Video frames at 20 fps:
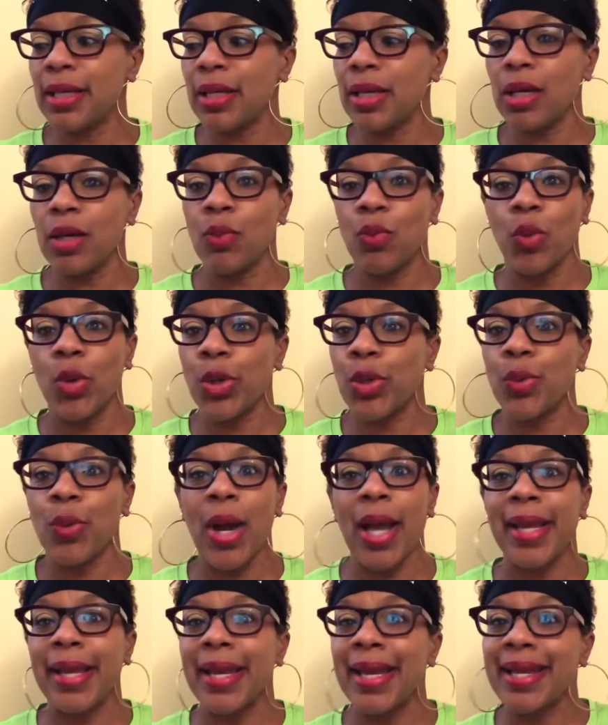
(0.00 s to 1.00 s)
where do
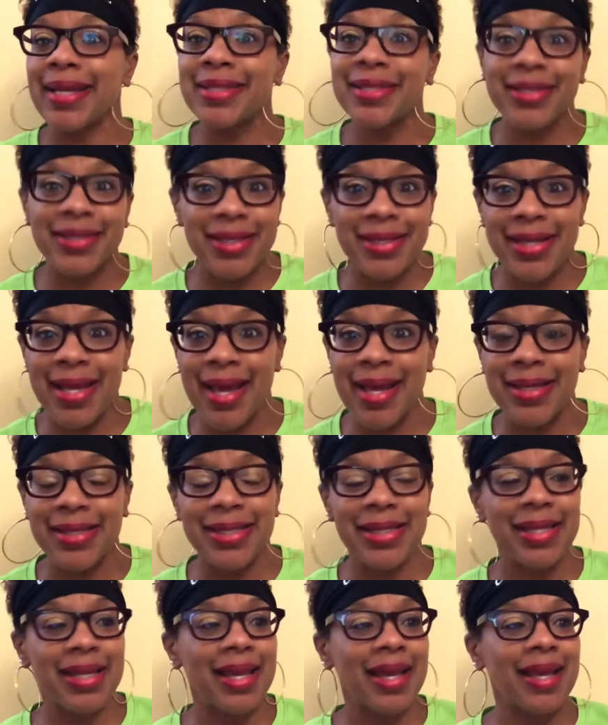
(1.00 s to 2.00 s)
I catch the
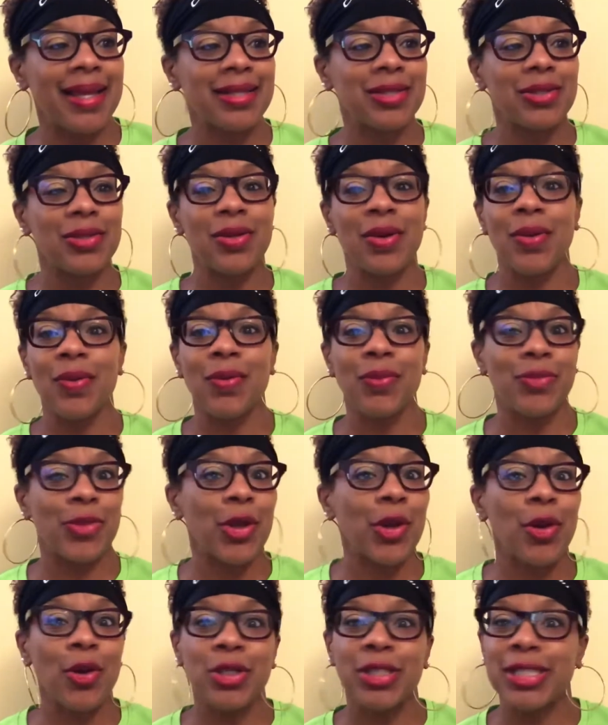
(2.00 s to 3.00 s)
taxi at? There
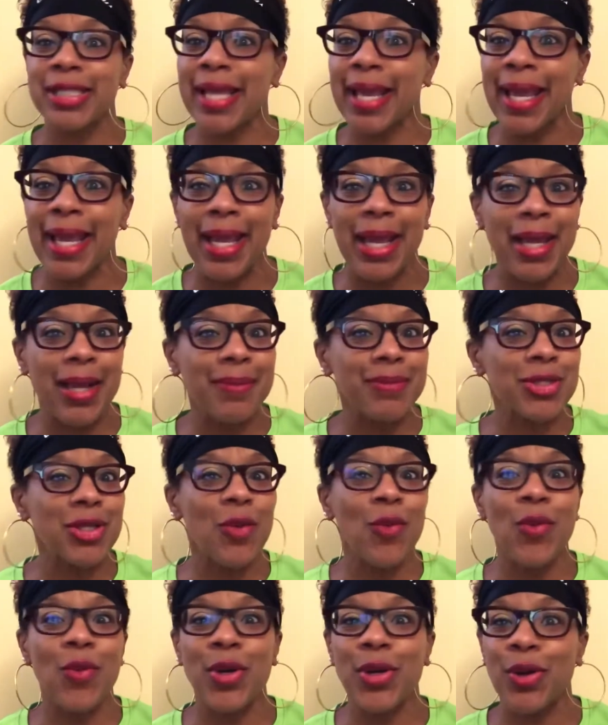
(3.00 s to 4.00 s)
are scams
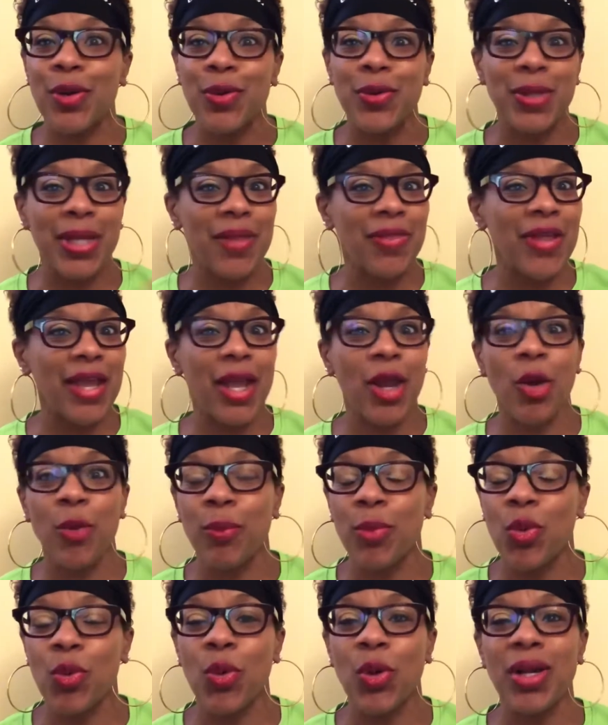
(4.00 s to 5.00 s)
going on at the
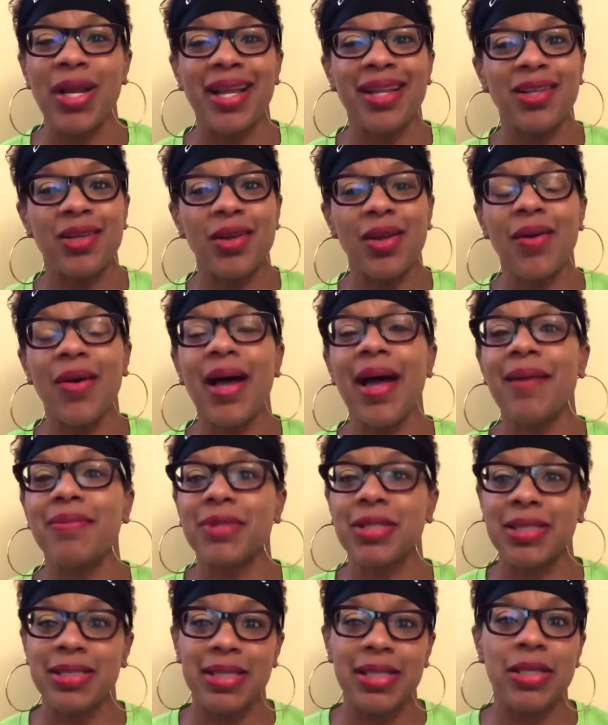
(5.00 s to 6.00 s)
airport, and you don't have
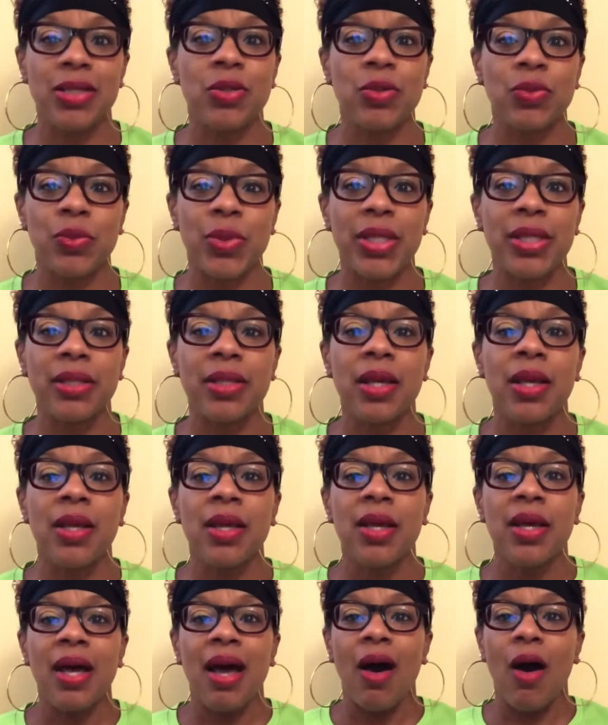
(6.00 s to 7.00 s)
to deal with
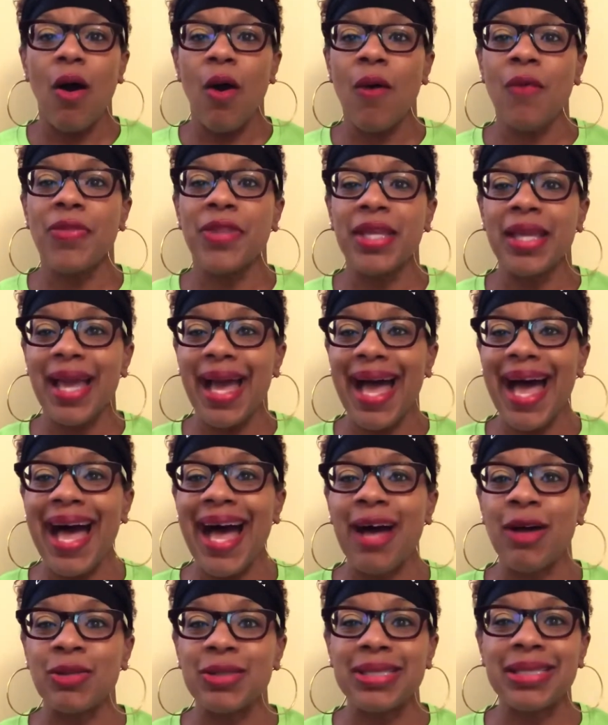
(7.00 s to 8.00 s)
all the
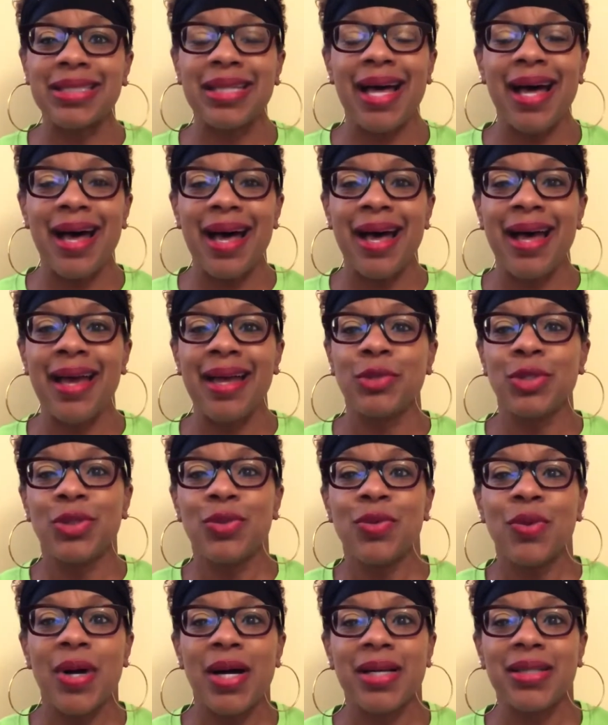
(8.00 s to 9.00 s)
outside
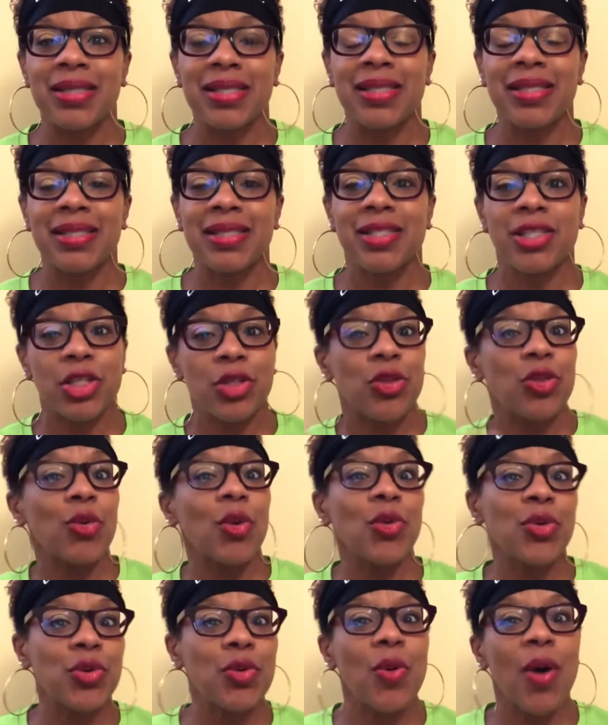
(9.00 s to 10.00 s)
nuances to throw
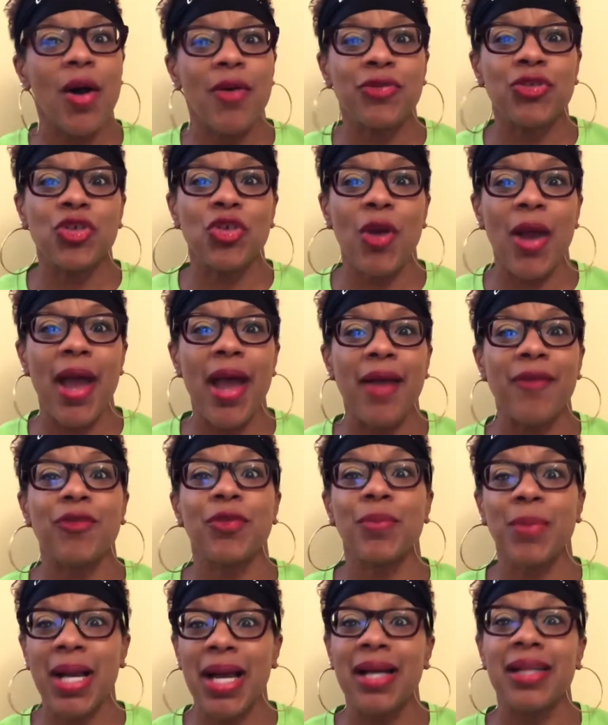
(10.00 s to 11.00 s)
you off track
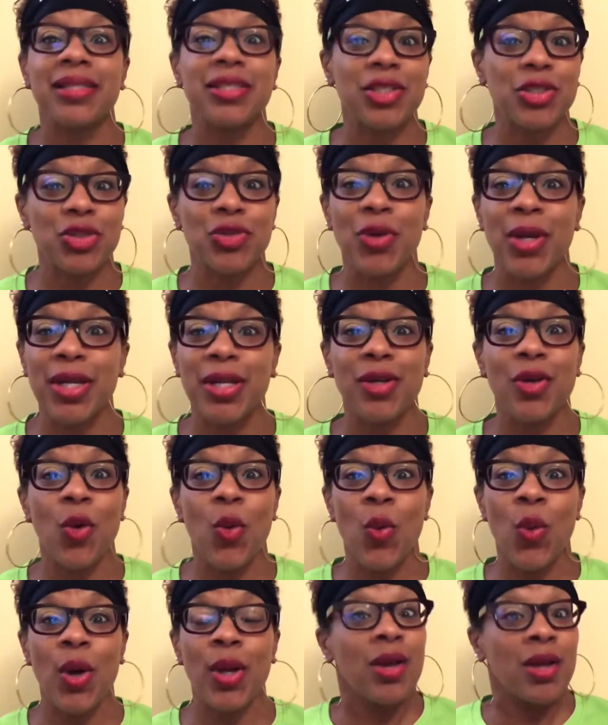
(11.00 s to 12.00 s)
from concentrating
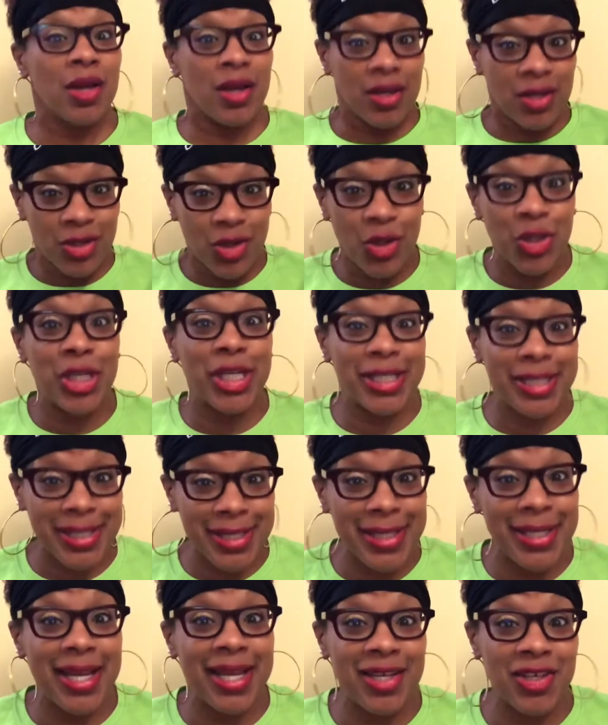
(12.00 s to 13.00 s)
on your
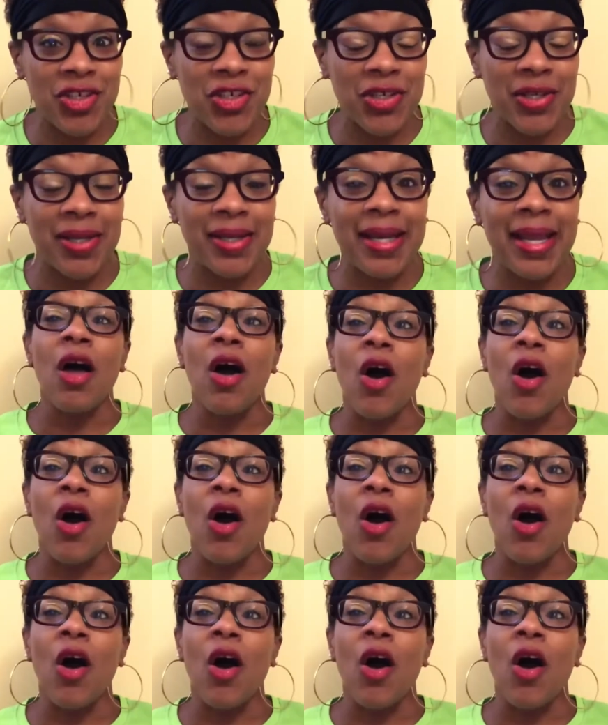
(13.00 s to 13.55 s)
destination.